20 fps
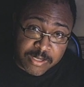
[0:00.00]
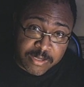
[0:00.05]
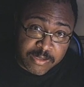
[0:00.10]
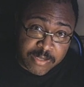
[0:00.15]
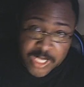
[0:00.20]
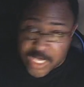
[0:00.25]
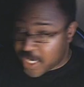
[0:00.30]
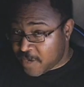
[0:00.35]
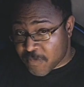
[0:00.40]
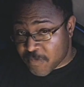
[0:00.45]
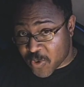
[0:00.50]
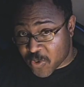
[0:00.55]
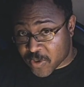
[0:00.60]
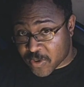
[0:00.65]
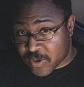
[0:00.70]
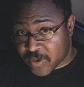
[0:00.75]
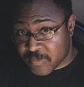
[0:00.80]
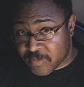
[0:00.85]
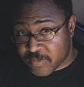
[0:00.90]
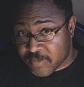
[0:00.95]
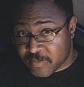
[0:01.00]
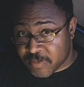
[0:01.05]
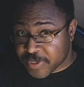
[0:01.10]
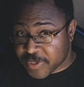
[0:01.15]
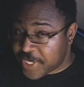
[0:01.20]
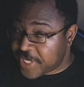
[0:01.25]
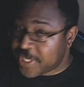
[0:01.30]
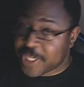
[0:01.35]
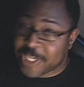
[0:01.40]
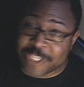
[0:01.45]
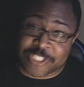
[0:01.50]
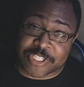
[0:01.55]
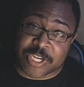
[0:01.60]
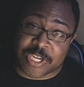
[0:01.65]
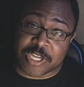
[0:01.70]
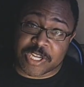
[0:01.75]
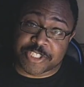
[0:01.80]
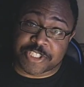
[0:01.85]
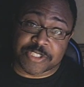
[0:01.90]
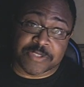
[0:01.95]
anymore in the
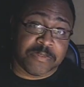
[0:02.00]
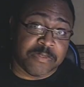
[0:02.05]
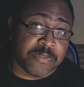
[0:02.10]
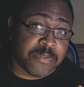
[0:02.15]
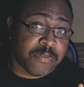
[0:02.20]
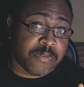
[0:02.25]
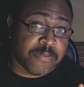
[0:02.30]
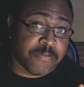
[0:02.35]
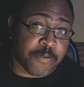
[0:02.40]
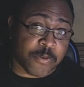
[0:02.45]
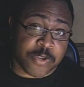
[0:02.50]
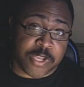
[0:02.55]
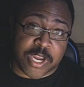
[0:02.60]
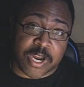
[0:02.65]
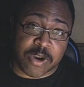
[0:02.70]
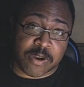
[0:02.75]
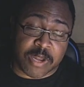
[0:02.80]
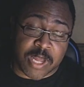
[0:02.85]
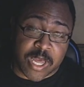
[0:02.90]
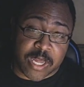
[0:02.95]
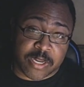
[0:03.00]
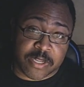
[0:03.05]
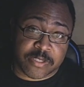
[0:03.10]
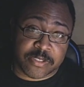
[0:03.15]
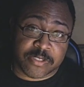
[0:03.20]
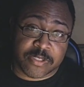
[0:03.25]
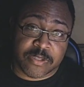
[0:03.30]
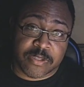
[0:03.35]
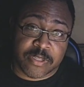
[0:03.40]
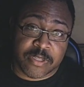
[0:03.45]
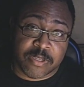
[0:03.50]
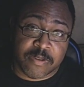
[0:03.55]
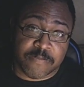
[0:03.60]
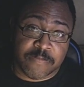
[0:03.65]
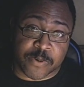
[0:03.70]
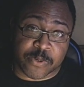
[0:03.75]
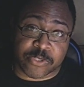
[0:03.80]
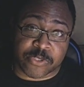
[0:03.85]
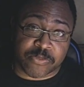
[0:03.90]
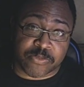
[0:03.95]
discussion for Carolina's
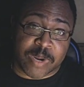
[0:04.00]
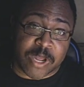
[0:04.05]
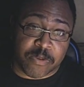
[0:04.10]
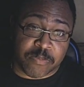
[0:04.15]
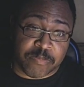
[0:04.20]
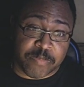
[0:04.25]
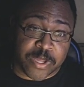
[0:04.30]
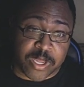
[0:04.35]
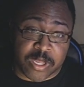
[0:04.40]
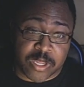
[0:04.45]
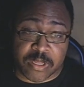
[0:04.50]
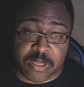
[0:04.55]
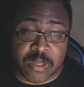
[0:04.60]
first round pick.